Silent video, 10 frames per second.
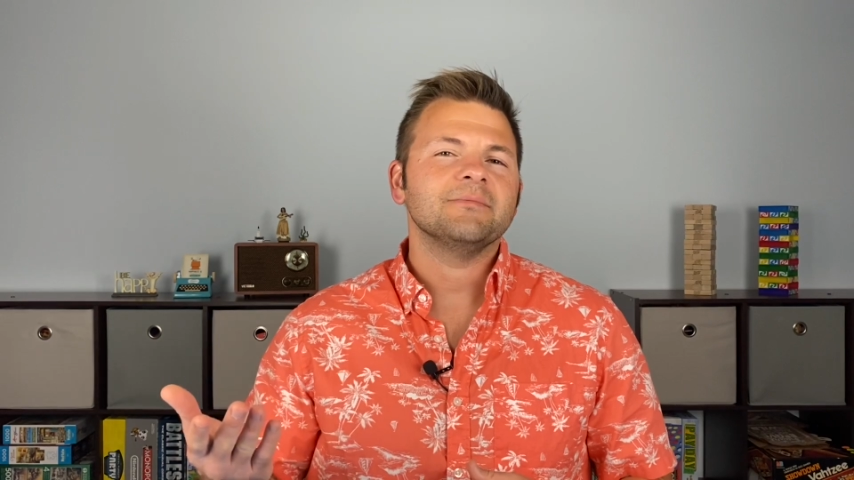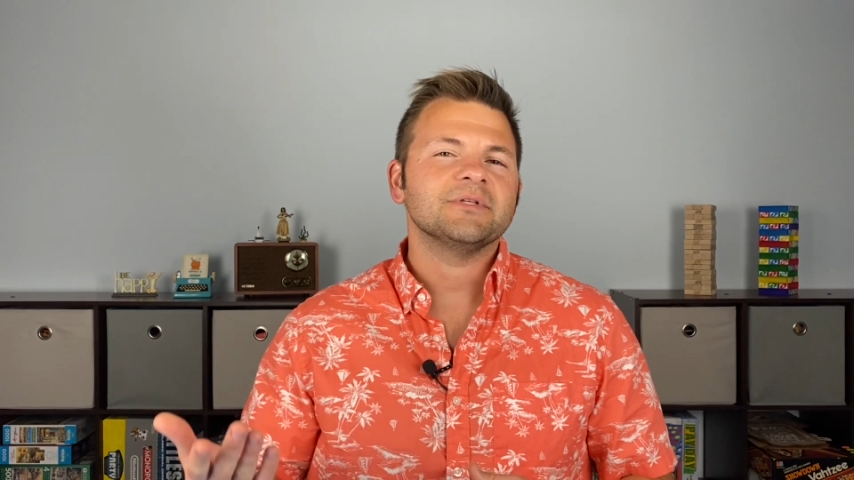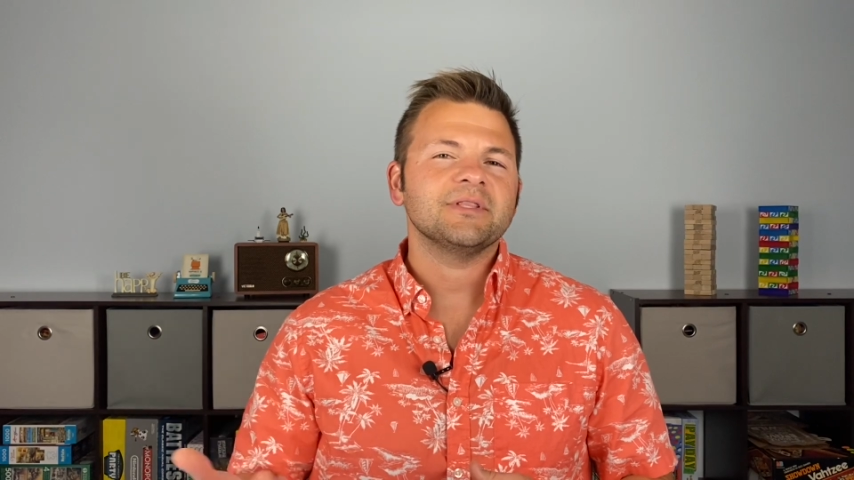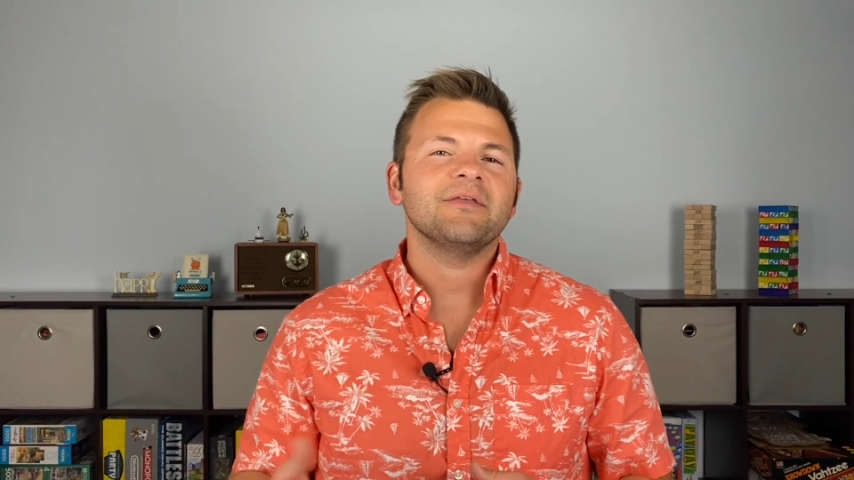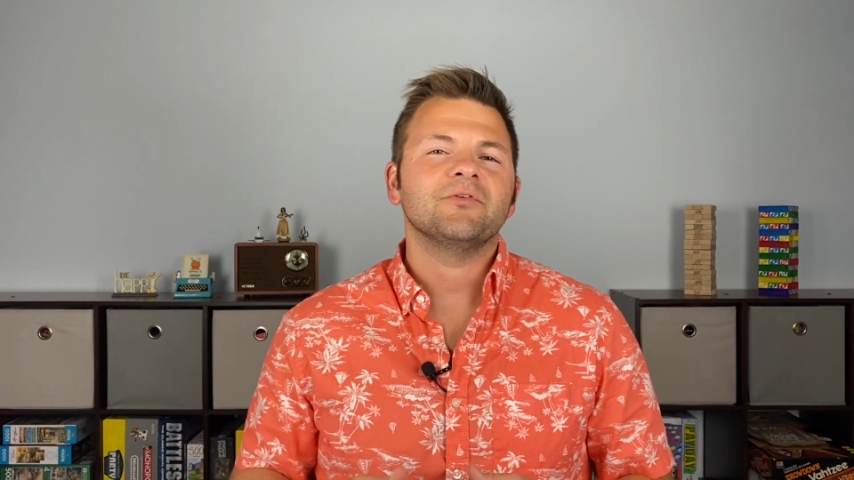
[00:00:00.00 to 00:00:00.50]

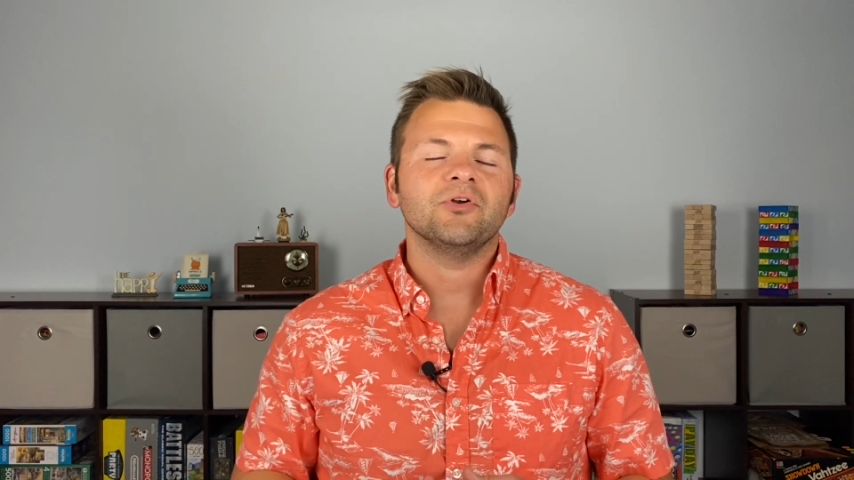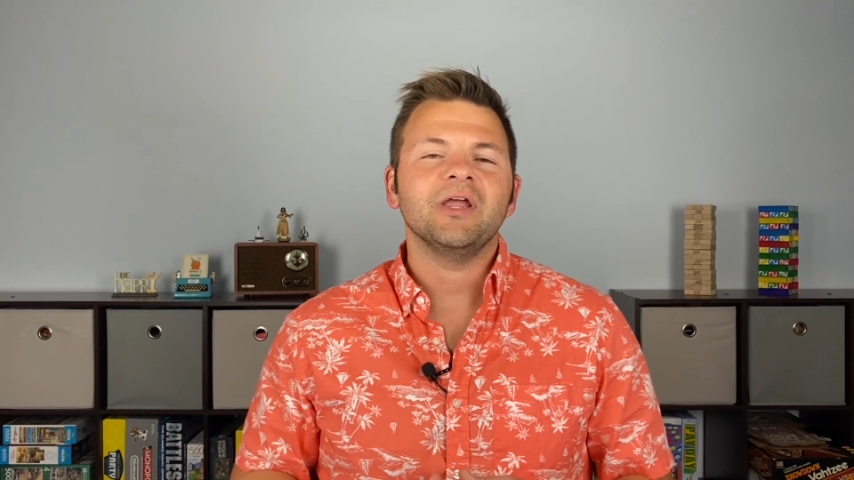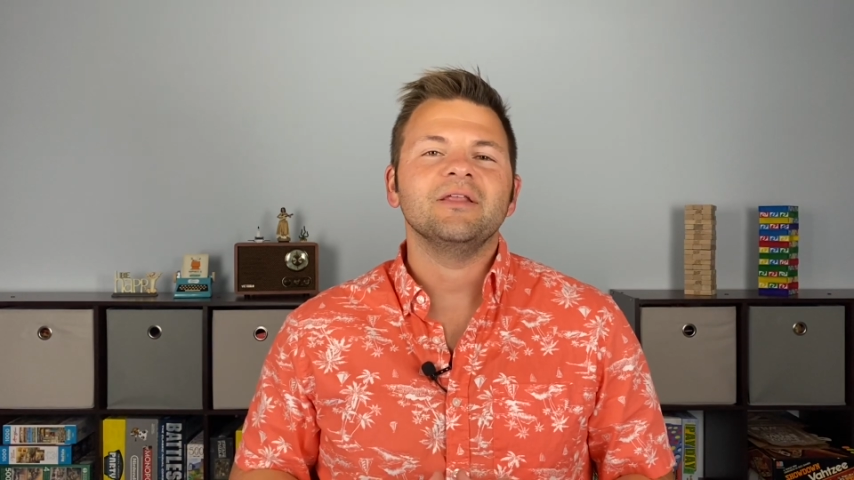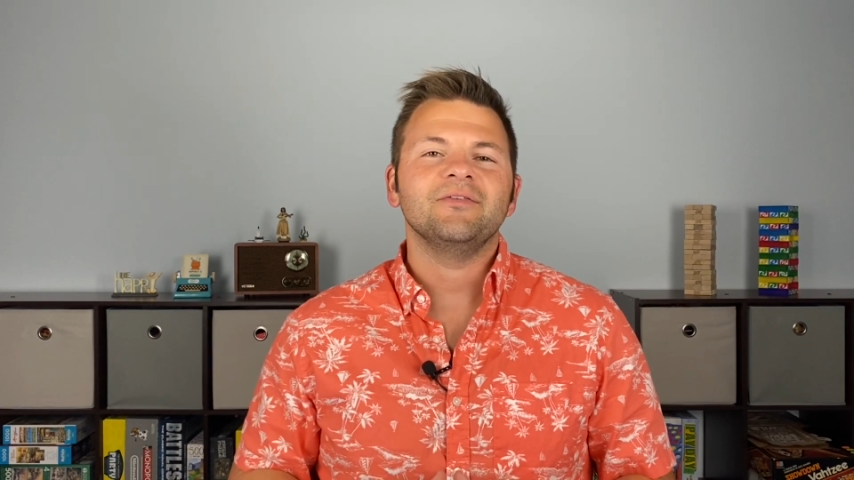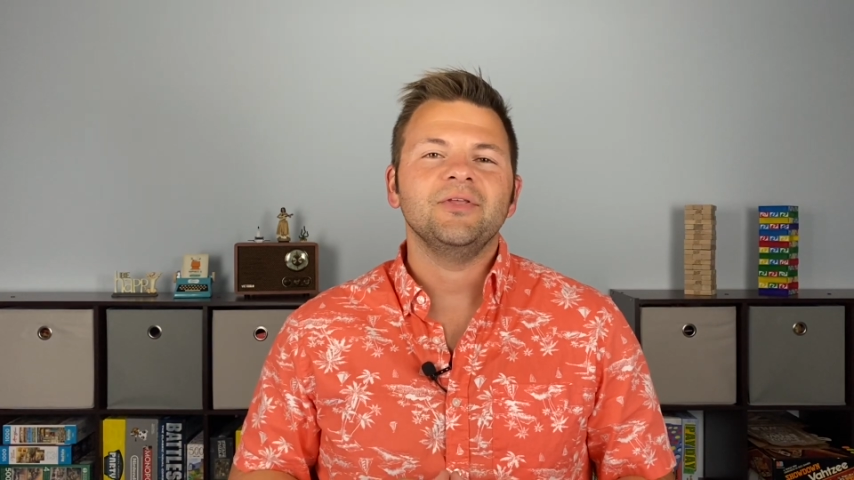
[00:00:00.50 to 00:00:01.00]
that they've
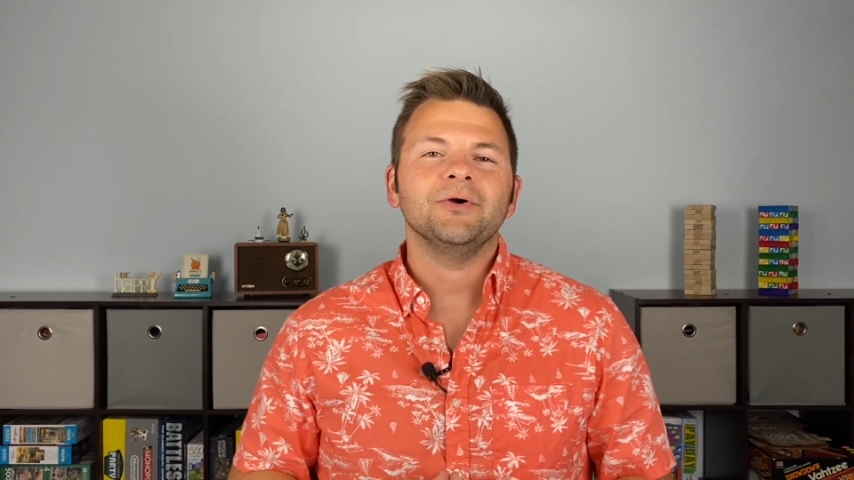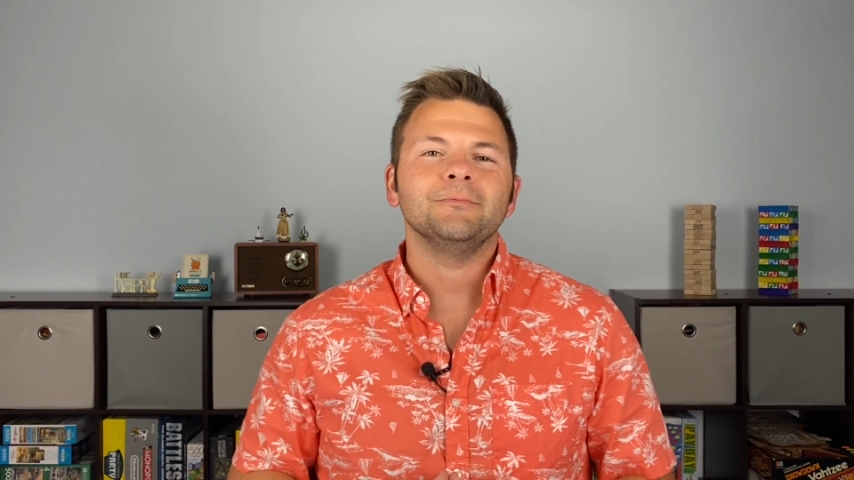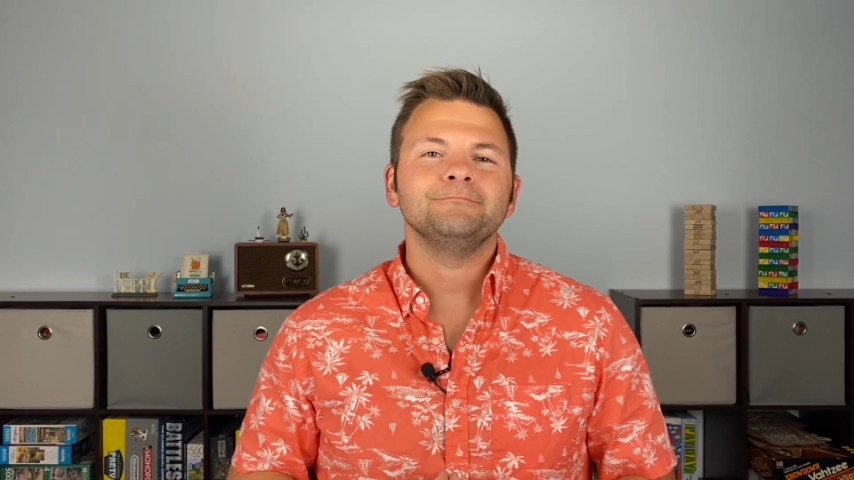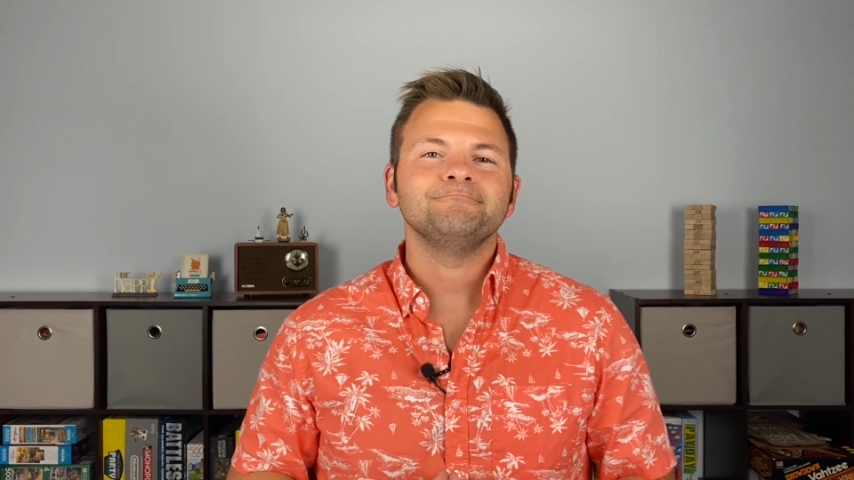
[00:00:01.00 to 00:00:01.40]
created too.